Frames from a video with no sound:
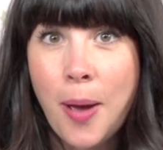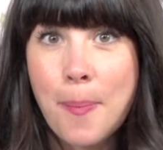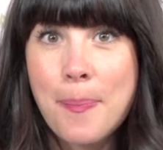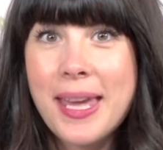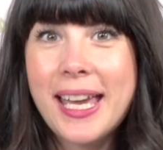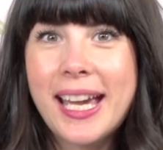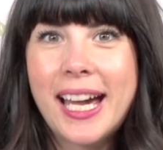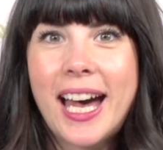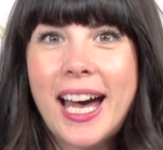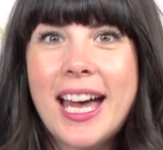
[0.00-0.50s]

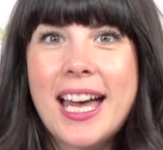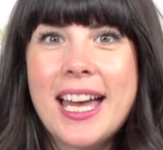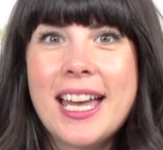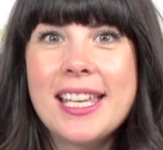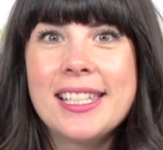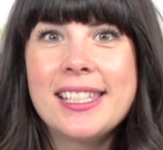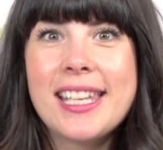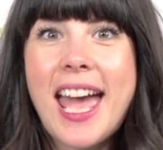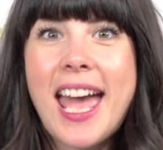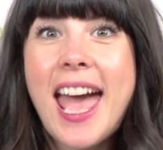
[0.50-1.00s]

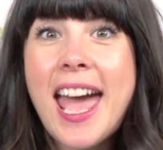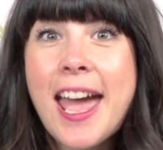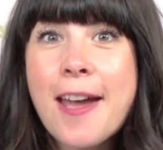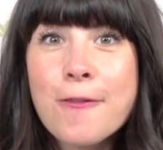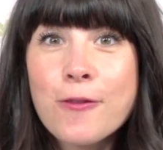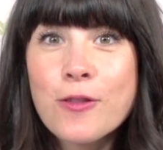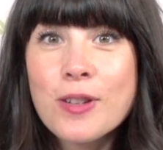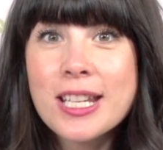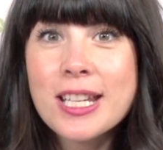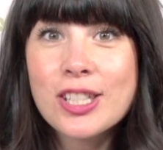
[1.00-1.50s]
because
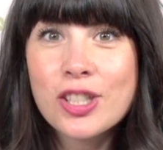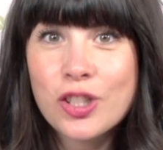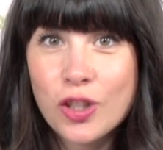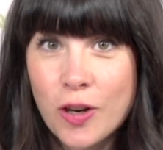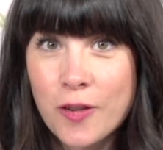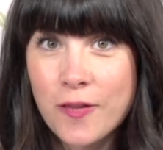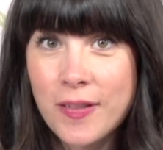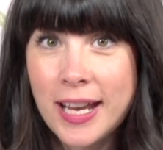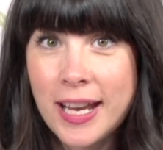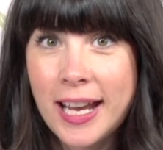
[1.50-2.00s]
every
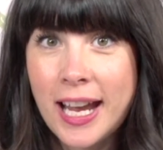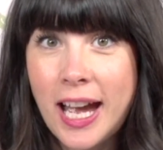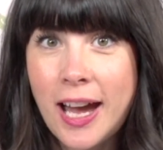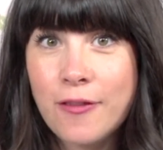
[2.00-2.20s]
serving